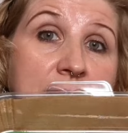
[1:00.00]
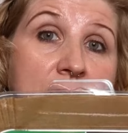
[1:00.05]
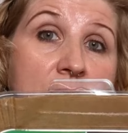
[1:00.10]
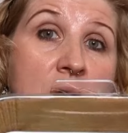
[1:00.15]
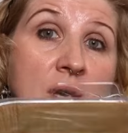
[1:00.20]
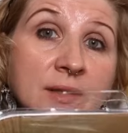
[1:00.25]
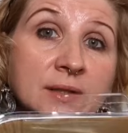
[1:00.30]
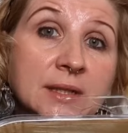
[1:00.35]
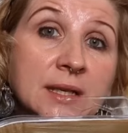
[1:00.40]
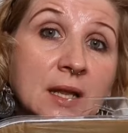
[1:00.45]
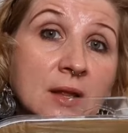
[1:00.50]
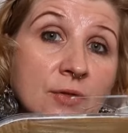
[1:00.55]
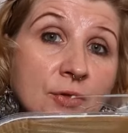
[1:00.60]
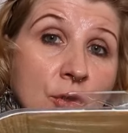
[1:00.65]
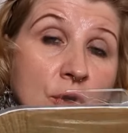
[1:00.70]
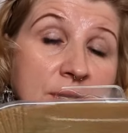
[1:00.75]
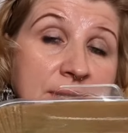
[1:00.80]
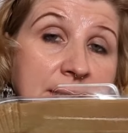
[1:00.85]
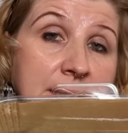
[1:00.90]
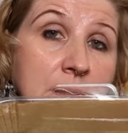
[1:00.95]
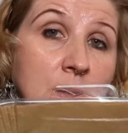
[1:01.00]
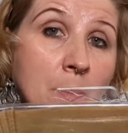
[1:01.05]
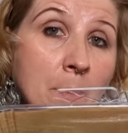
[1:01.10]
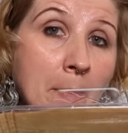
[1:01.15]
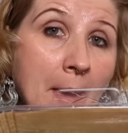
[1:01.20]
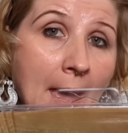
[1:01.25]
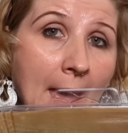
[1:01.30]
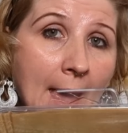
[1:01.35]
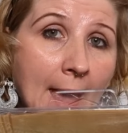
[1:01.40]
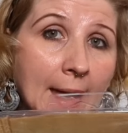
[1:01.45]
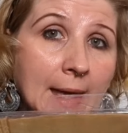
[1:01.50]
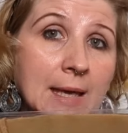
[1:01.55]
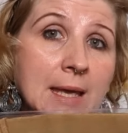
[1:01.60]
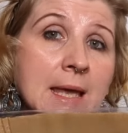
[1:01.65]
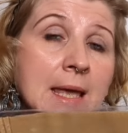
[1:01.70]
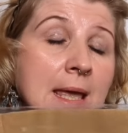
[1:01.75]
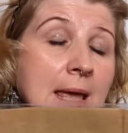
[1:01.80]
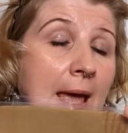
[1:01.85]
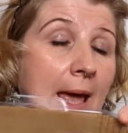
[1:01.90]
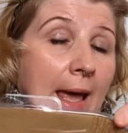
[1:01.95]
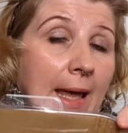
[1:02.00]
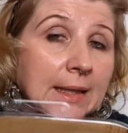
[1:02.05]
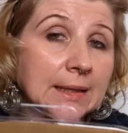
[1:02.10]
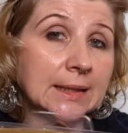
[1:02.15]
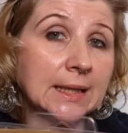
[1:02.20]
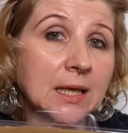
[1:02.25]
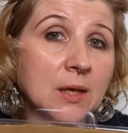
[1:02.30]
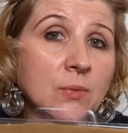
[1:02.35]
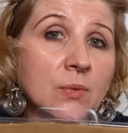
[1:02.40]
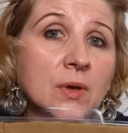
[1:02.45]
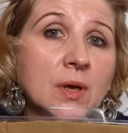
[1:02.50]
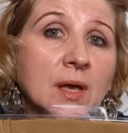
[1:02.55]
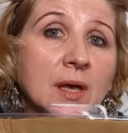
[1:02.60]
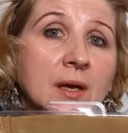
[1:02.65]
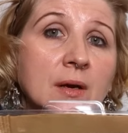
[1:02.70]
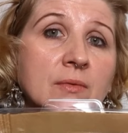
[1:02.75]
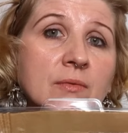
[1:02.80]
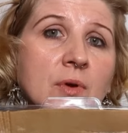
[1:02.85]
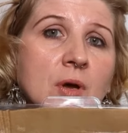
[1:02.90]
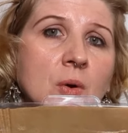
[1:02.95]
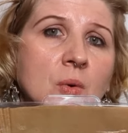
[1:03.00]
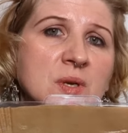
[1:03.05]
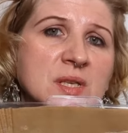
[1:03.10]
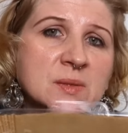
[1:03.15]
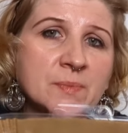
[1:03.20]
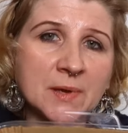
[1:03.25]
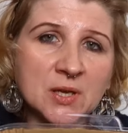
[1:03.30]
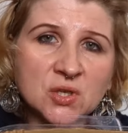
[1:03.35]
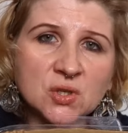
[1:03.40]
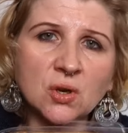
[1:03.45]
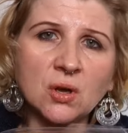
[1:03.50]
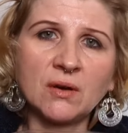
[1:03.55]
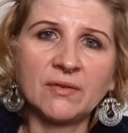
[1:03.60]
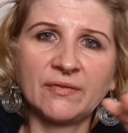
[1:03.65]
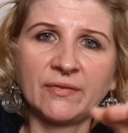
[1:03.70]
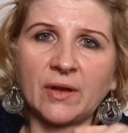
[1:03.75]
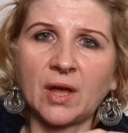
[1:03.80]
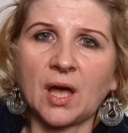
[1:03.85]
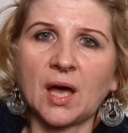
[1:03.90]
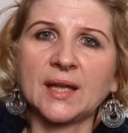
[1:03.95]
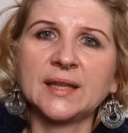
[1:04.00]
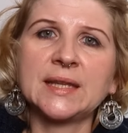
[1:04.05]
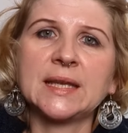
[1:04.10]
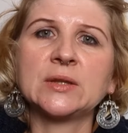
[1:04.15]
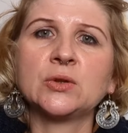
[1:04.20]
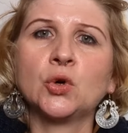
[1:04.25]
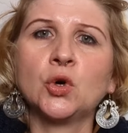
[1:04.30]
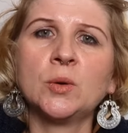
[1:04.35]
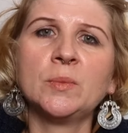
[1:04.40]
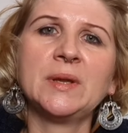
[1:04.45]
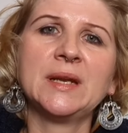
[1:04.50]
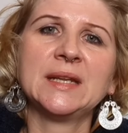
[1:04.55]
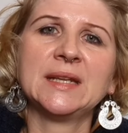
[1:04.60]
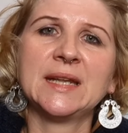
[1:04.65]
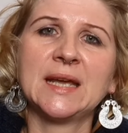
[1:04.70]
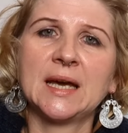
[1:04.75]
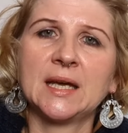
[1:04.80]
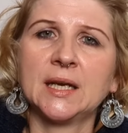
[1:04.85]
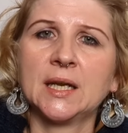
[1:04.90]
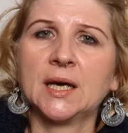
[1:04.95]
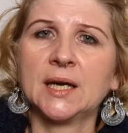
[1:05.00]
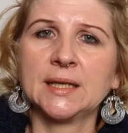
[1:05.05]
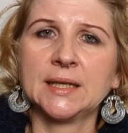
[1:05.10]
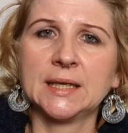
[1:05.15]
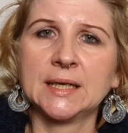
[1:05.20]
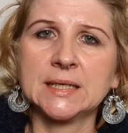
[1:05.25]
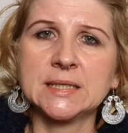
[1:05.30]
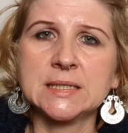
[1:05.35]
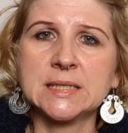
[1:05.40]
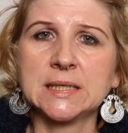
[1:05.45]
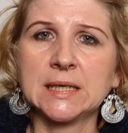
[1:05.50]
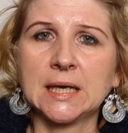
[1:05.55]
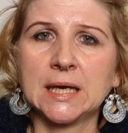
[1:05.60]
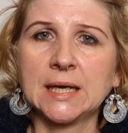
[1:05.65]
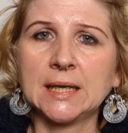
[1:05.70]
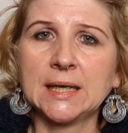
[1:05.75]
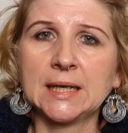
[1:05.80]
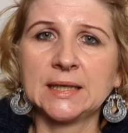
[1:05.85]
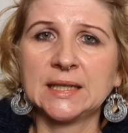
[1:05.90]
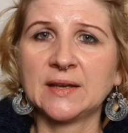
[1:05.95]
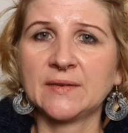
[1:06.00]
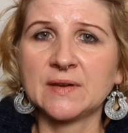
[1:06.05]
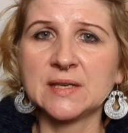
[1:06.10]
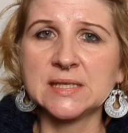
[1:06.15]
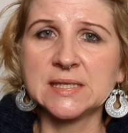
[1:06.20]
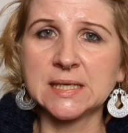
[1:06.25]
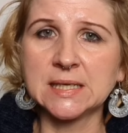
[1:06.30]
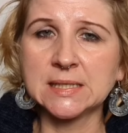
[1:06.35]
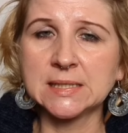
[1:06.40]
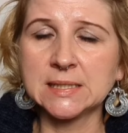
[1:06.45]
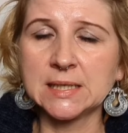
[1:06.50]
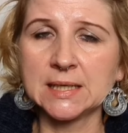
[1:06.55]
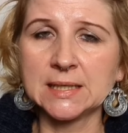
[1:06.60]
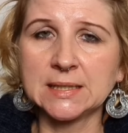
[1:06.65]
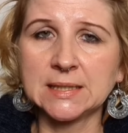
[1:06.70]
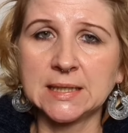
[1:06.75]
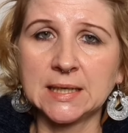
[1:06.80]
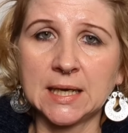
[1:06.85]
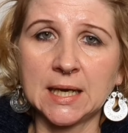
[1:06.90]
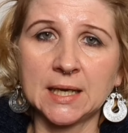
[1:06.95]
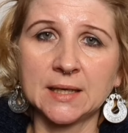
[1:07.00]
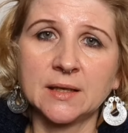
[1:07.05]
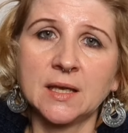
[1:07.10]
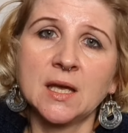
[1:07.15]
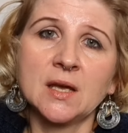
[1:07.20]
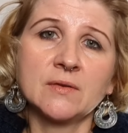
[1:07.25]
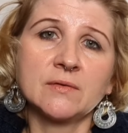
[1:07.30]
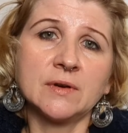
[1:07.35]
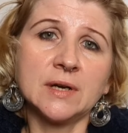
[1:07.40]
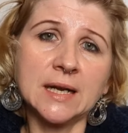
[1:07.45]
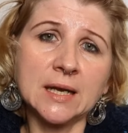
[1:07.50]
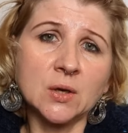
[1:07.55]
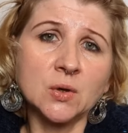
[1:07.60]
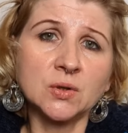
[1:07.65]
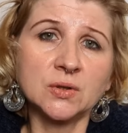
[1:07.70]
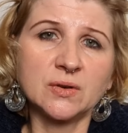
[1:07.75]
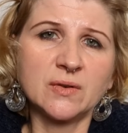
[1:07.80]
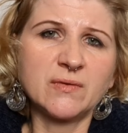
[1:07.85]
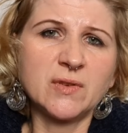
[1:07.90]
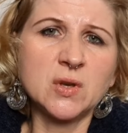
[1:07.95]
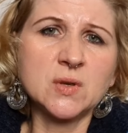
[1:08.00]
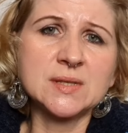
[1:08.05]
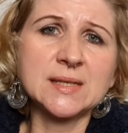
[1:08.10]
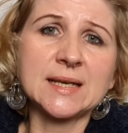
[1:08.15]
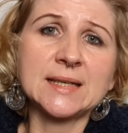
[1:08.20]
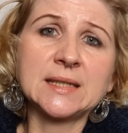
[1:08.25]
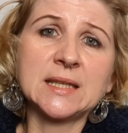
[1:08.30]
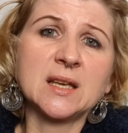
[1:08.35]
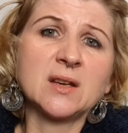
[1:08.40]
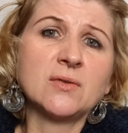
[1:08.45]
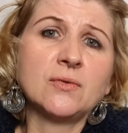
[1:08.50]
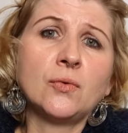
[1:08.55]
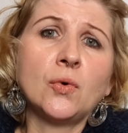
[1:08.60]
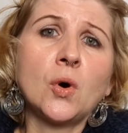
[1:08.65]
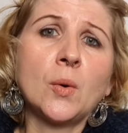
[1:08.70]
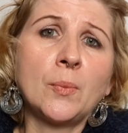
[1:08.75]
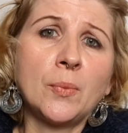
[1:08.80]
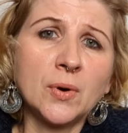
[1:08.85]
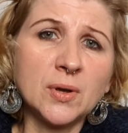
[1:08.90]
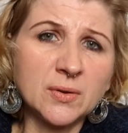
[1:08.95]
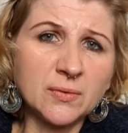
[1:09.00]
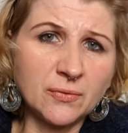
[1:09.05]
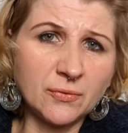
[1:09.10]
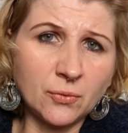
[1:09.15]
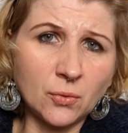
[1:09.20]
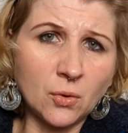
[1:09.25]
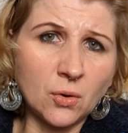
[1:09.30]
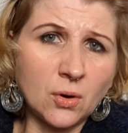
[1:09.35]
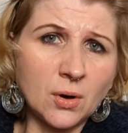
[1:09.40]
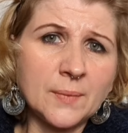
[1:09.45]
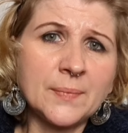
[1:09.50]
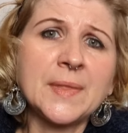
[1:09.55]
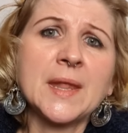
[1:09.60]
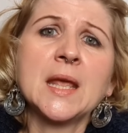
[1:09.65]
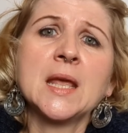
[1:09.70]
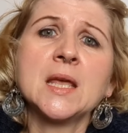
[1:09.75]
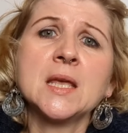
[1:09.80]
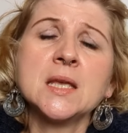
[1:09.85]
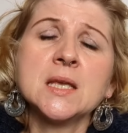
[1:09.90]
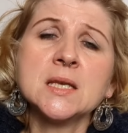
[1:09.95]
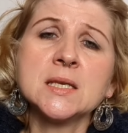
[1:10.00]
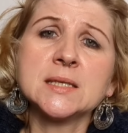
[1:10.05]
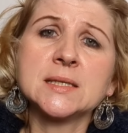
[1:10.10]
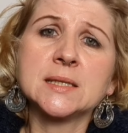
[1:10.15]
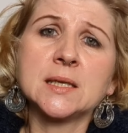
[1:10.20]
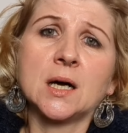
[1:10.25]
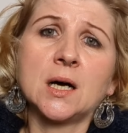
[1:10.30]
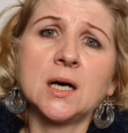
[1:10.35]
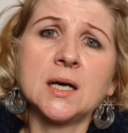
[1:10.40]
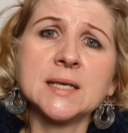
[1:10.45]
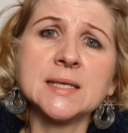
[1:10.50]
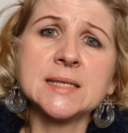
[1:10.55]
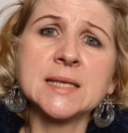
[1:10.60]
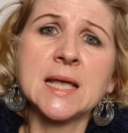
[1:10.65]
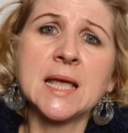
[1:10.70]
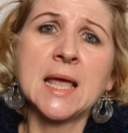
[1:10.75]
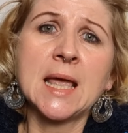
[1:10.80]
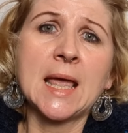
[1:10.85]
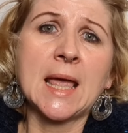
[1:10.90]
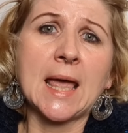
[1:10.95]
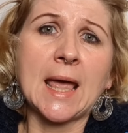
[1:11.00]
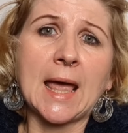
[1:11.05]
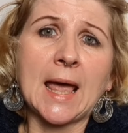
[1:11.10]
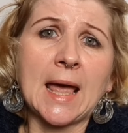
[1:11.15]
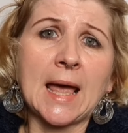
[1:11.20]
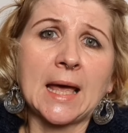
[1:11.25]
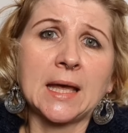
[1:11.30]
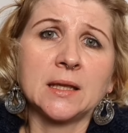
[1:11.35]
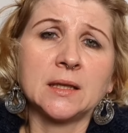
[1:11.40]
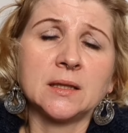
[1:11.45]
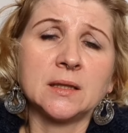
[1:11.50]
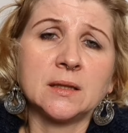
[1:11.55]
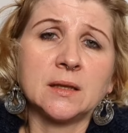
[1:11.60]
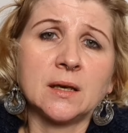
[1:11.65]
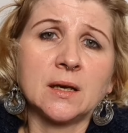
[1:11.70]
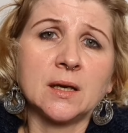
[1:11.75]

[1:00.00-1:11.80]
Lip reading: are 113 a pack, and they were on special offer. I think normally they are $9.99 and they were $6.99. Really good reviews. I think 4.4 stars. And